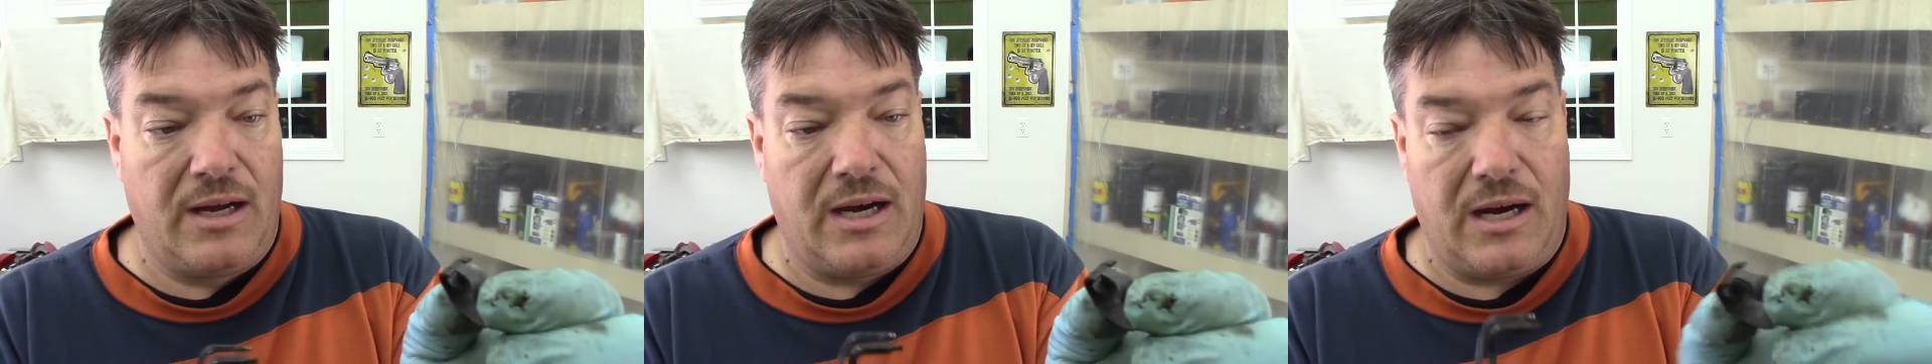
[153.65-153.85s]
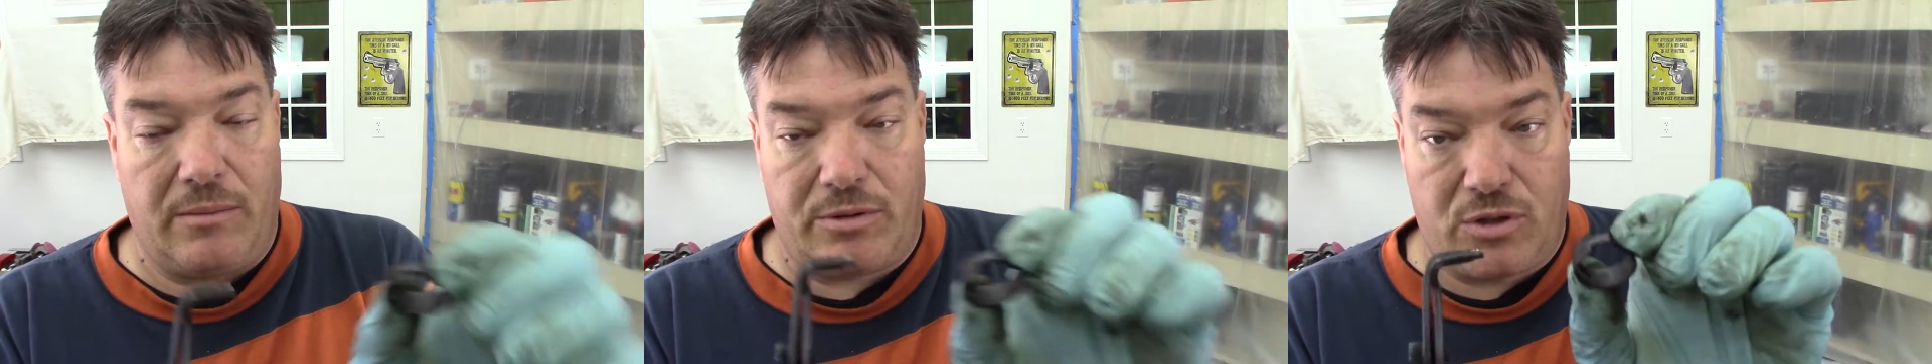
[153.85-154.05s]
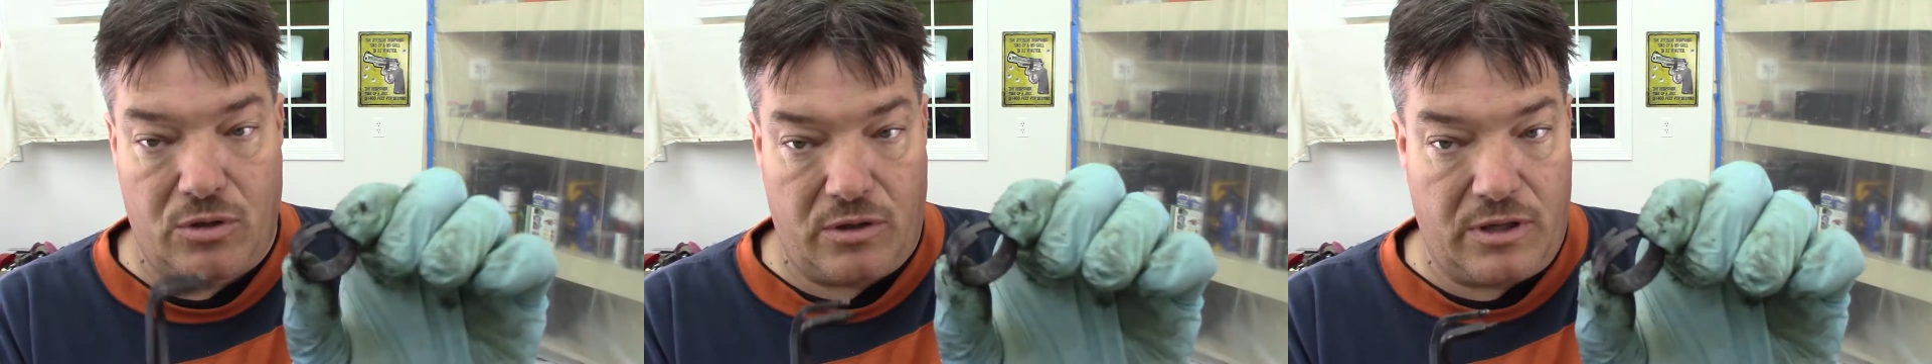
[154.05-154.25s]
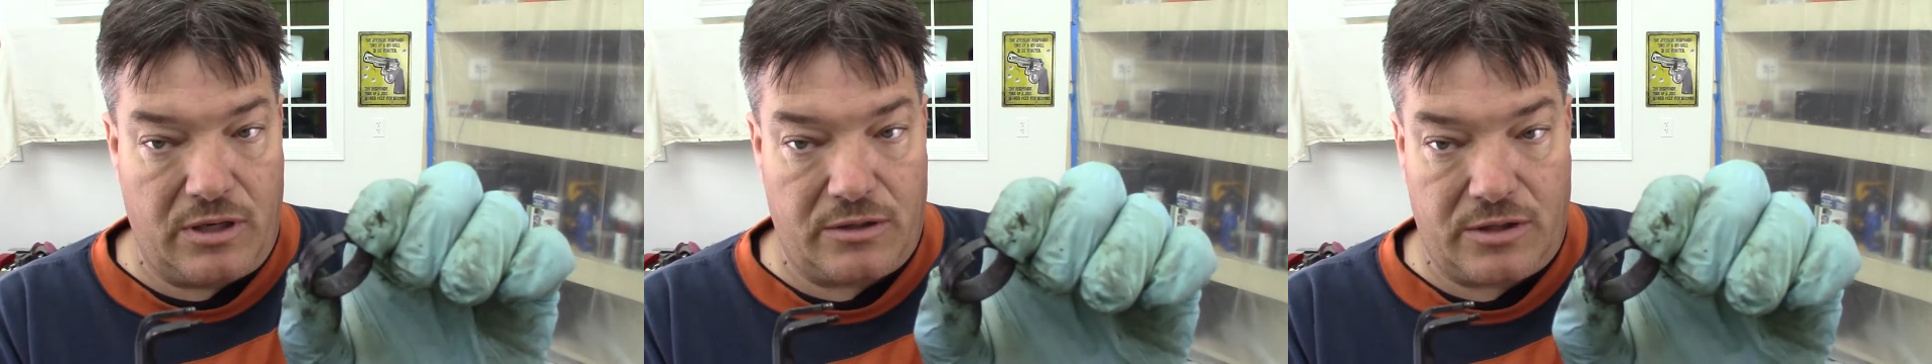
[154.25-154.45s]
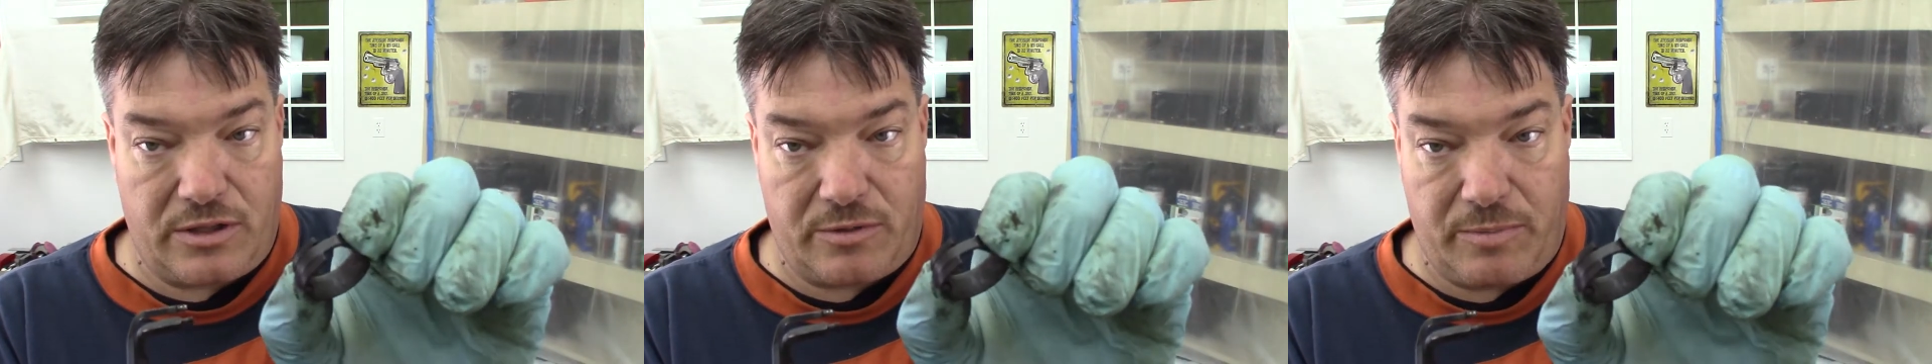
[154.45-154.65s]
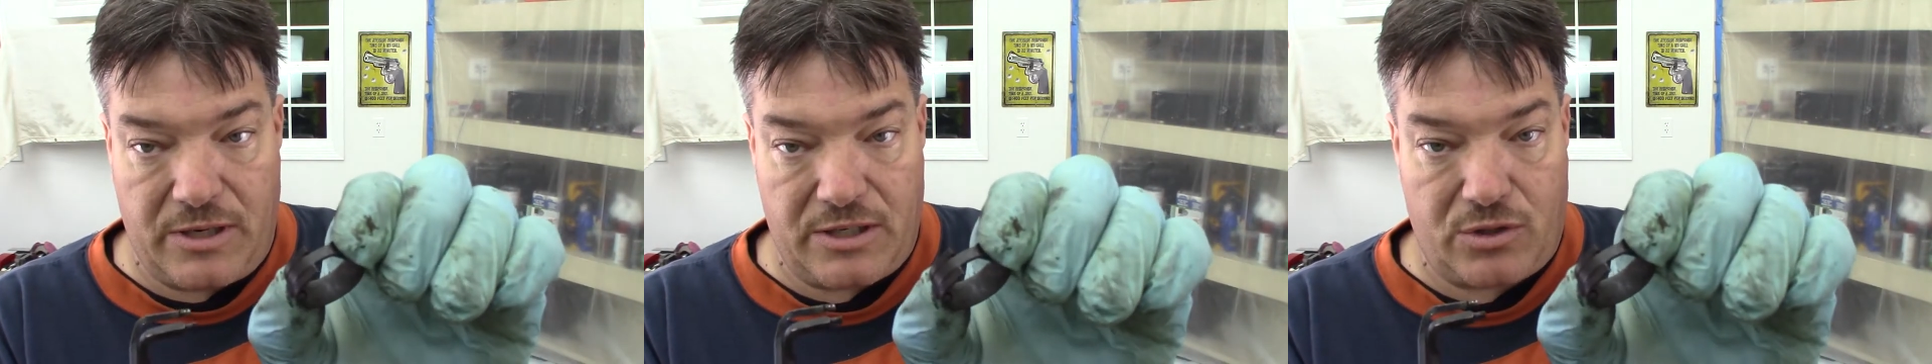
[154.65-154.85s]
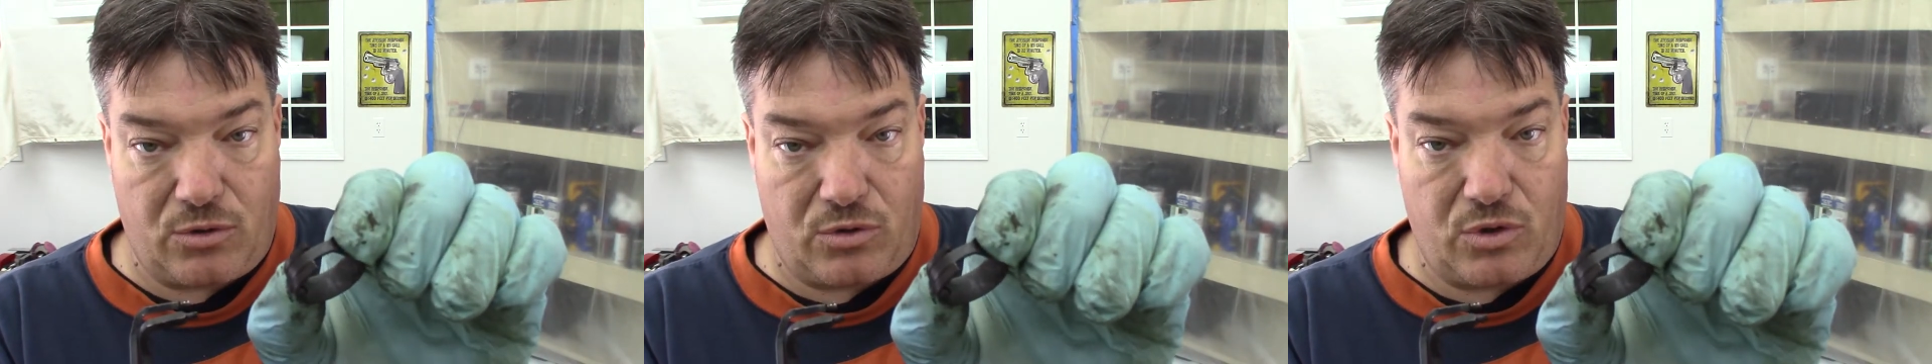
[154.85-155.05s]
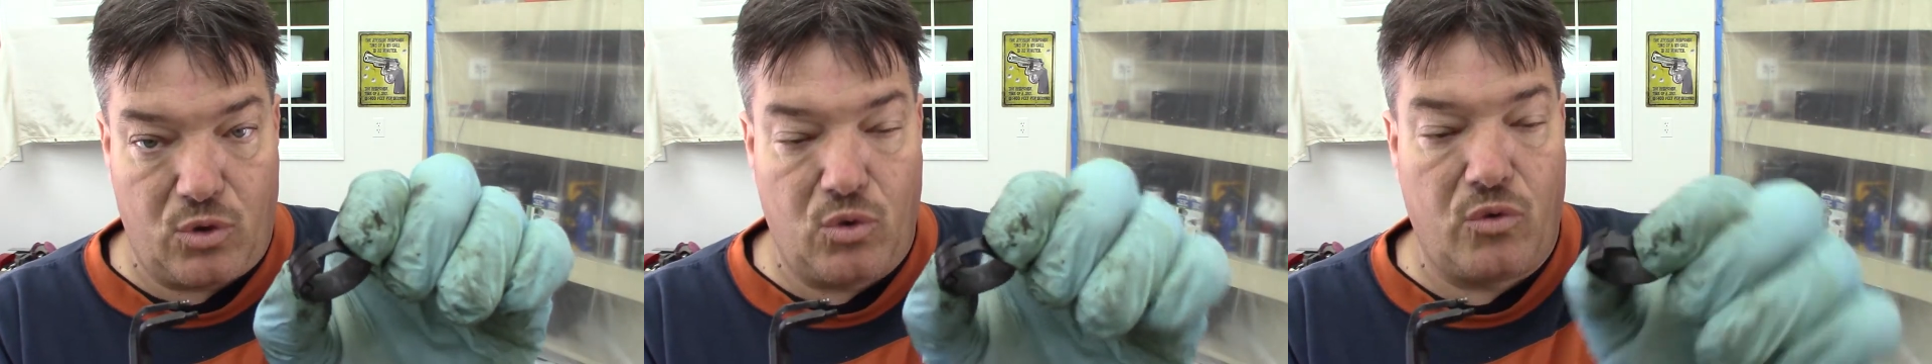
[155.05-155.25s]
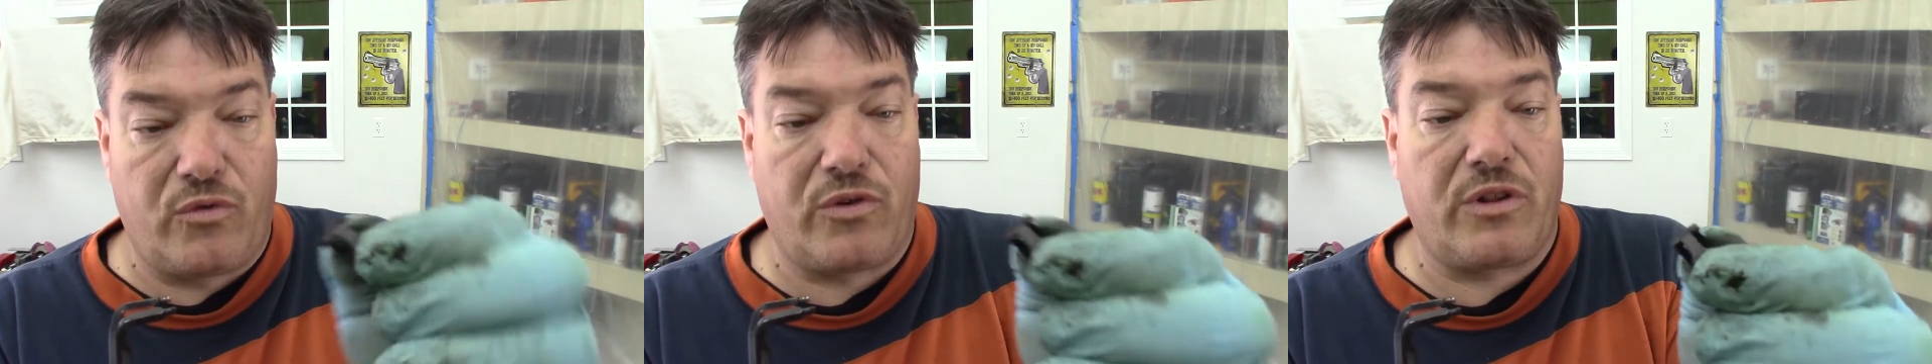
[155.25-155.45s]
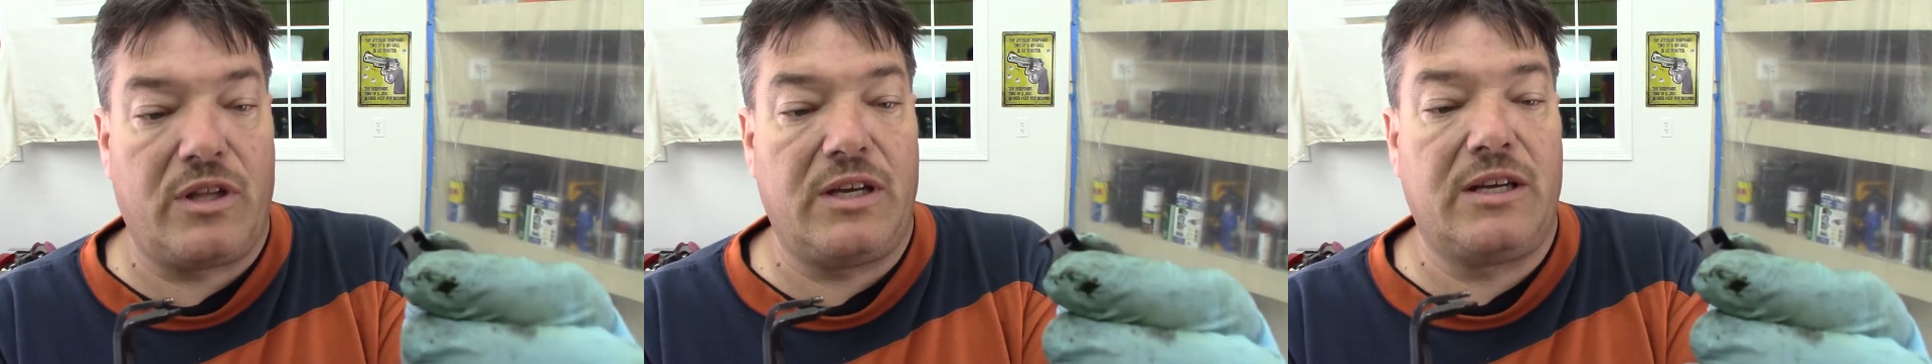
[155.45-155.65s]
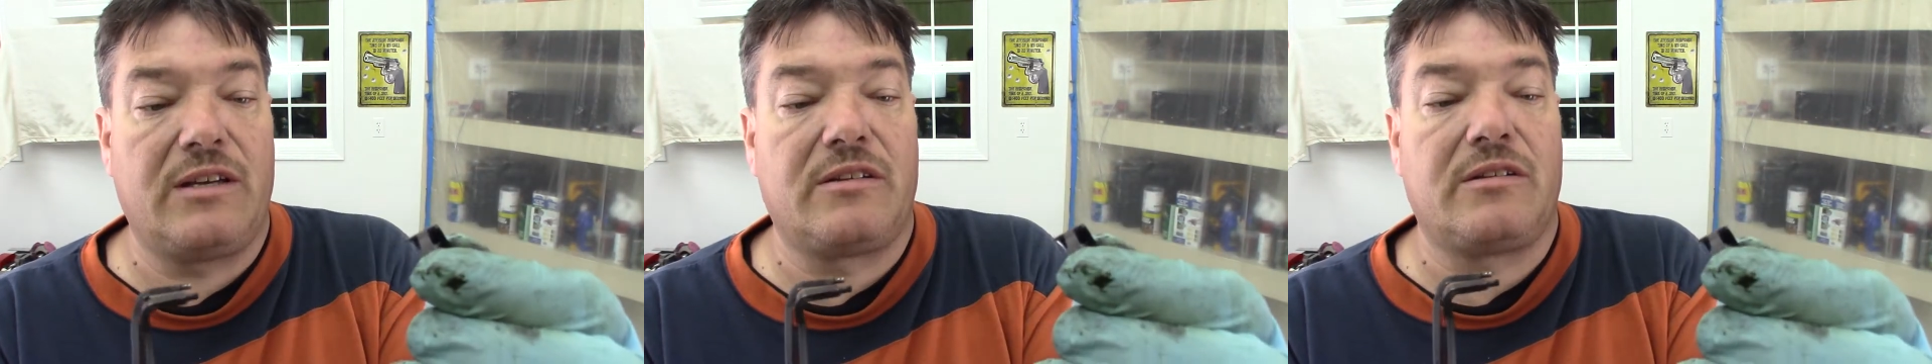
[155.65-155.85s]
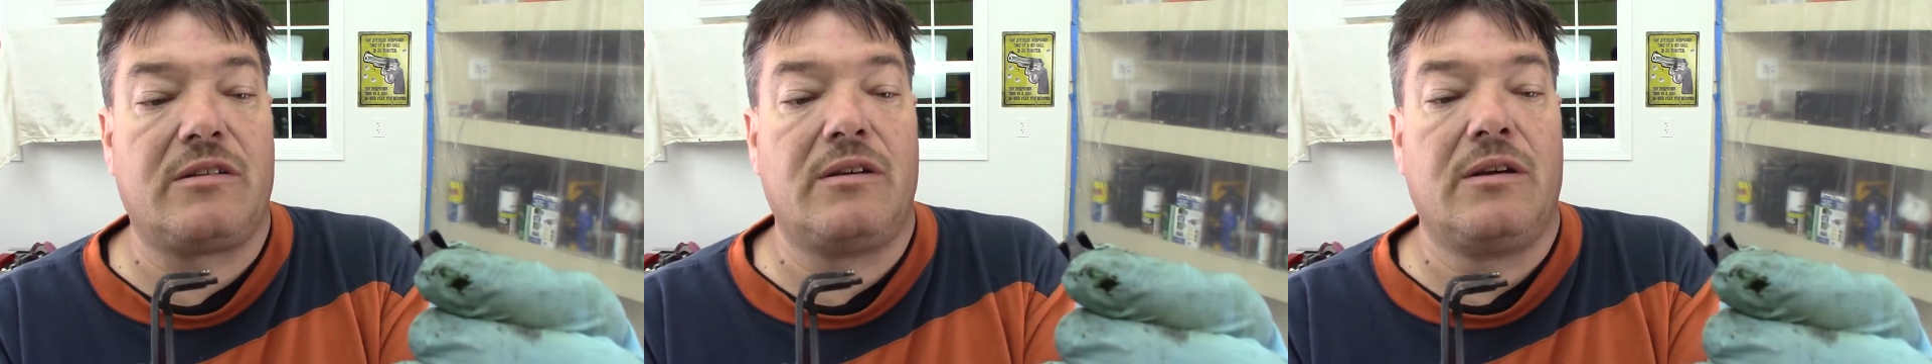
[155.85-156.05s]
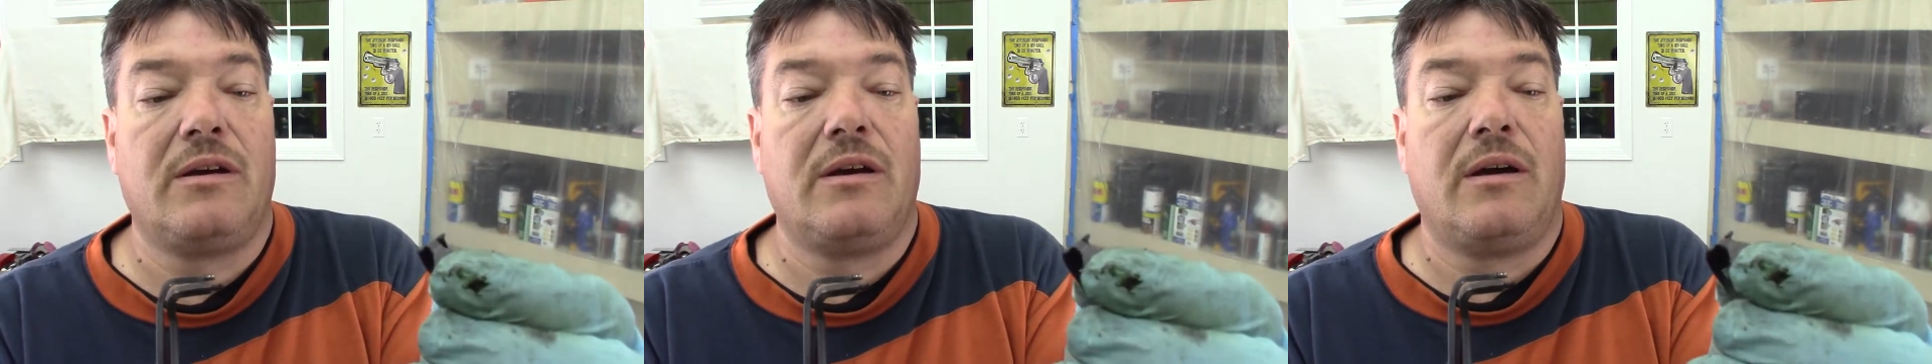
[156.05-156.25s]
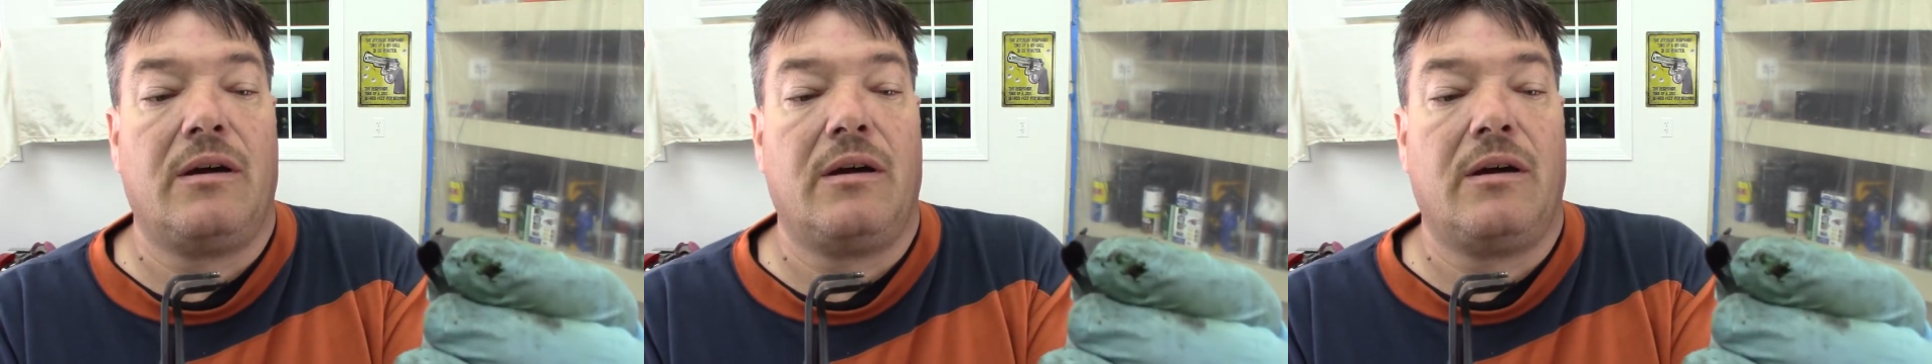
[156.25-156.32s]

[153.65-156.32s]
I'm sure there's a special tool for this,